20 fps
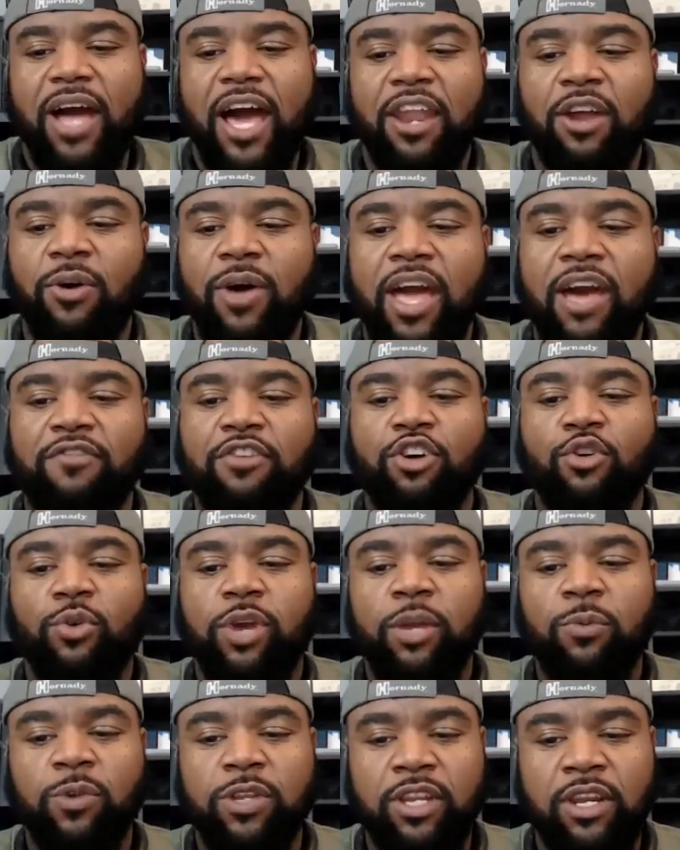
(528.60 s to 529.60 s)
I don't have a
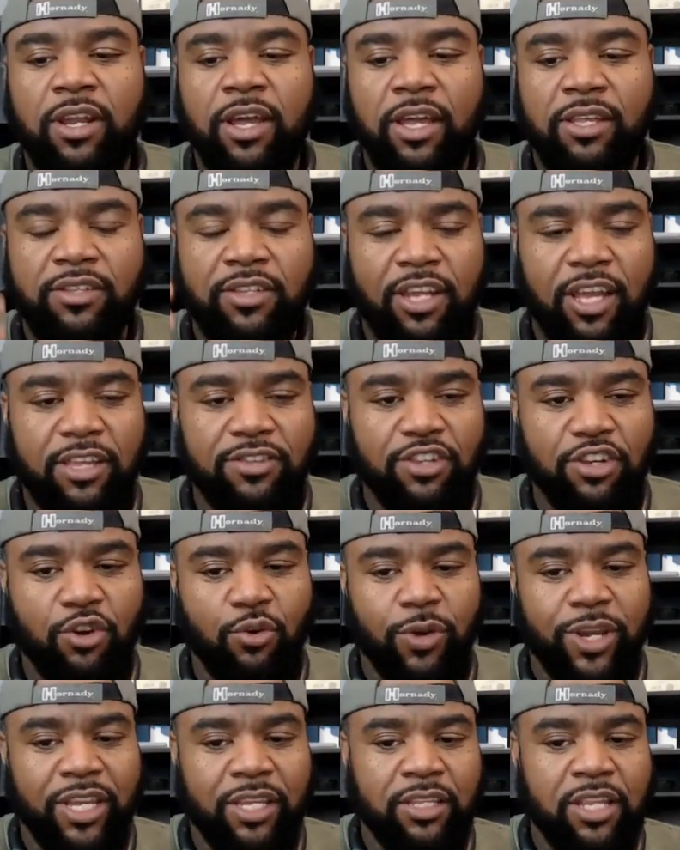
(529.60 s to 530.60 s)
green one today. Today's a
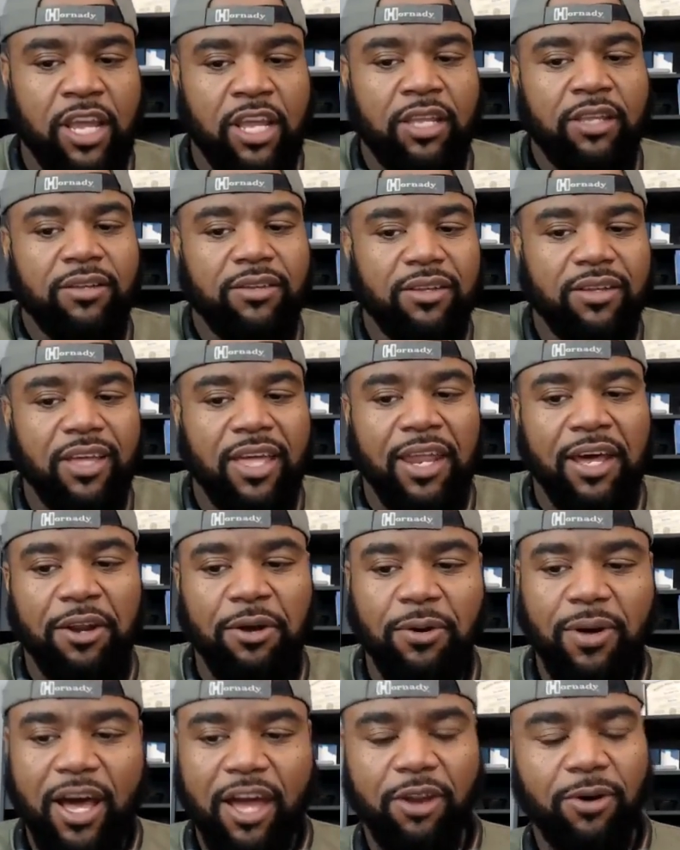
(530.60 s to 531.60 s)
green day. And I
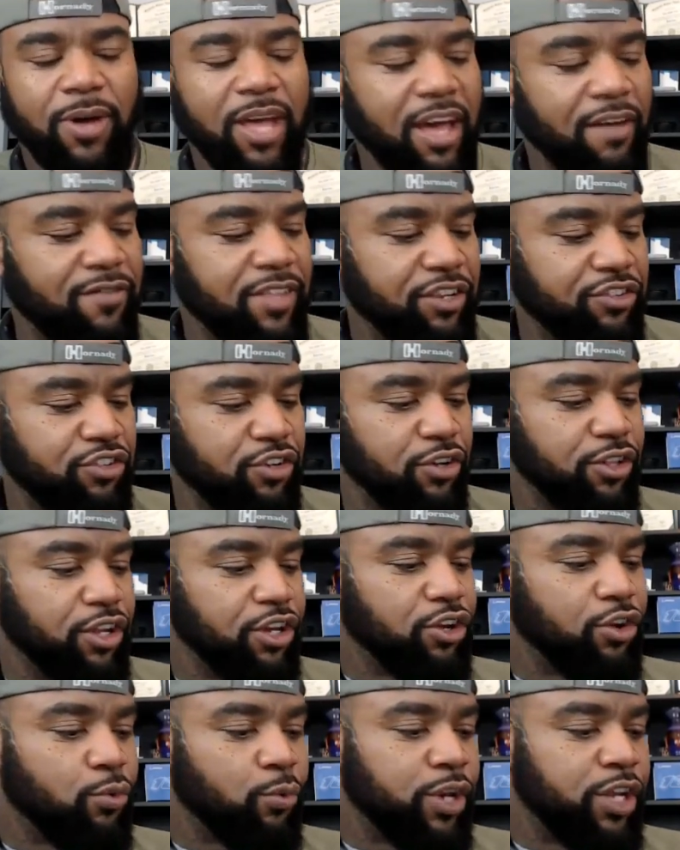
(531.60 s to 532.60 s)
don't have necessarily
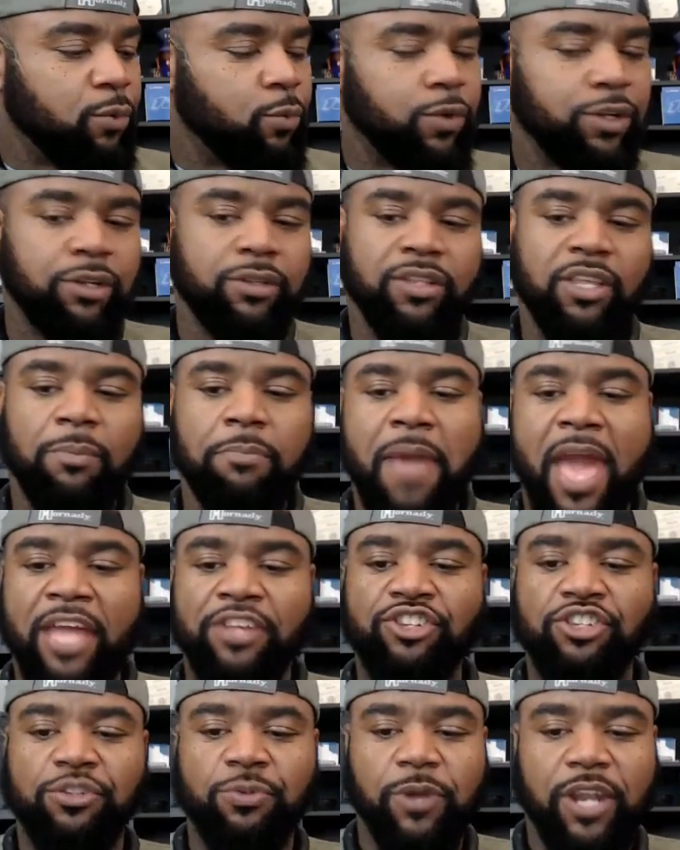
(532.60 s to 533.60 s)
a green one that
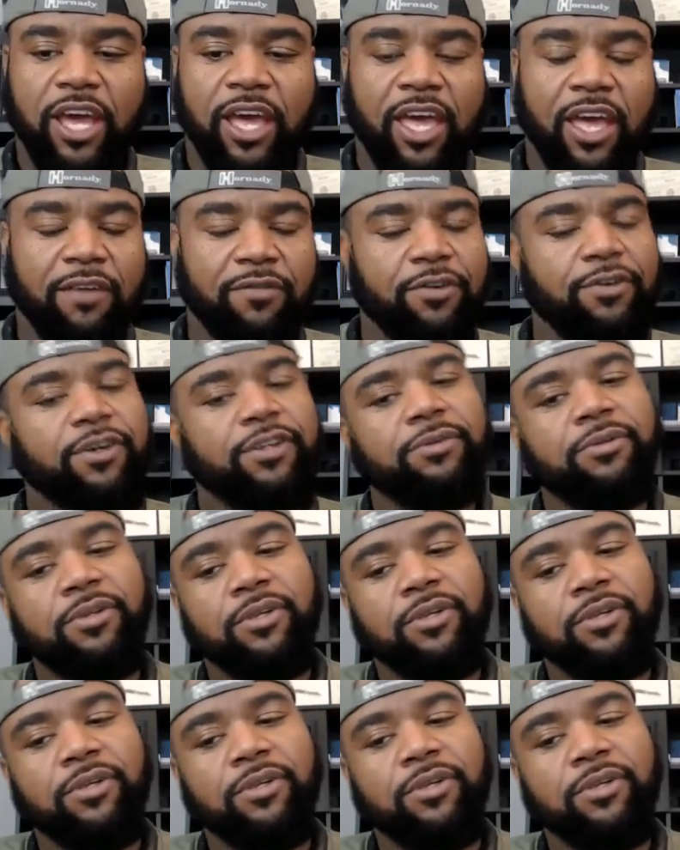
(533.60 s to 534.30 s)
matches what I have on.